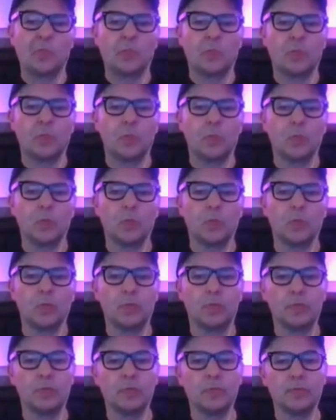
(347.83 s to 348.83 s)

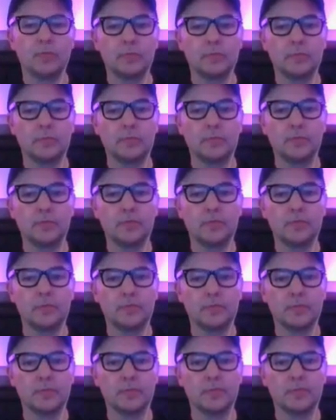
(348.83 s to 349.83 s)

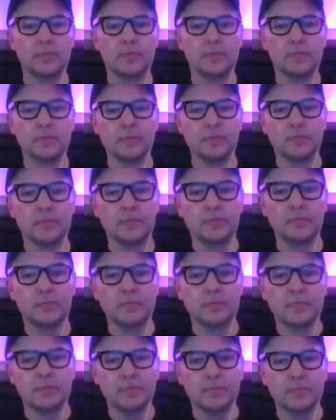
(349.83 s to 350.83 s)

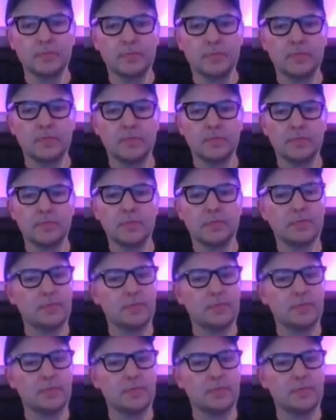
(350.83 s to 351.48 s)
(silent)